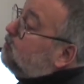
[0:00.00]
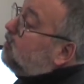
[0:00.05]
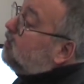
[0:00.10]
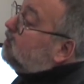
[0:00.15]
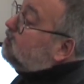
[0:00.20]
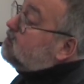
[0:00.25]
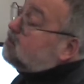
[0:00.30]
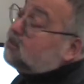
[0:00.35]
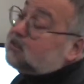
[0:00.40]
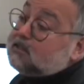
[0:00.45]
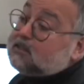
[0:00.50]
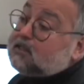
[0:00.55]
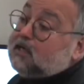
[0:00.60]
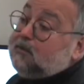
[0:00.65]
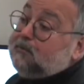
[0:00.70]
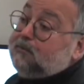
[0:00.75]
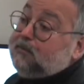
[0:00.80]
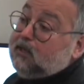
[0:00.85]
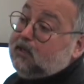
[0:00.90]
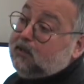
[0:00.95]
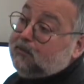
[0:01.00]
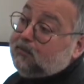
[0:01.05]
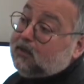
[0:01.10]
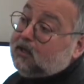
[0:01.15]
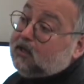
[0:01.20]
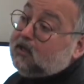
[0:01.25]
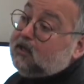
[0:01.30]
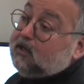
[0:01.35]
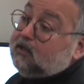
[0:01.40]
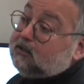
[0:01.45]
practices can be a
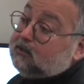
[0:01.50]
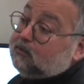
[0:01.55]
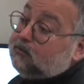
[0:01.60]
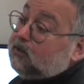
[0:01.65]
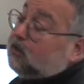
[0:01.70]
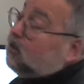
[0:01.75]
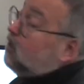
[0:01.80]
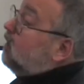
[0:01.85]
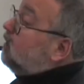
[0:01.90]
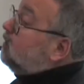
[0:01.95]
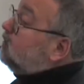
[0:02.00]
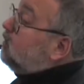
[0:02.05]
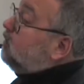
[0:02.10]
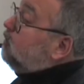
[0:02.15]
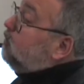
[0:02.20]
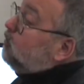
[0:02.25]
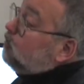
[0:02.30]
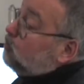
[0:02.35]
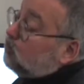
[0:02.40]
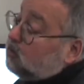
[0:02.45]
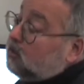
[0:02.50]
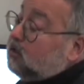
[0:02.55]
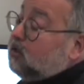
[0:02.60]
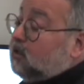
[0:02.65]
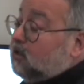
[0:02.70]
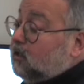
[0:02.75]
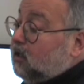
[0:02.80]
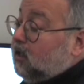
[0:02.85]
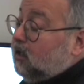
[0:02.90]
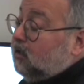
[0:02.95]
marketable attribute
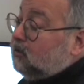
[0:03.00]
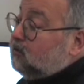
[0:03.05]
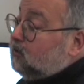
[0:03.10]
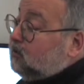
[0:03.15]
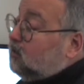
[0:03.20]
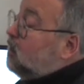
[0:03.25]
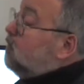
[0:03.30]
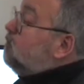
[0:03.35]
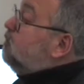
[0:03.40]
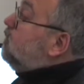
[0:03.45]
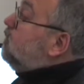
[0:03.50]
and can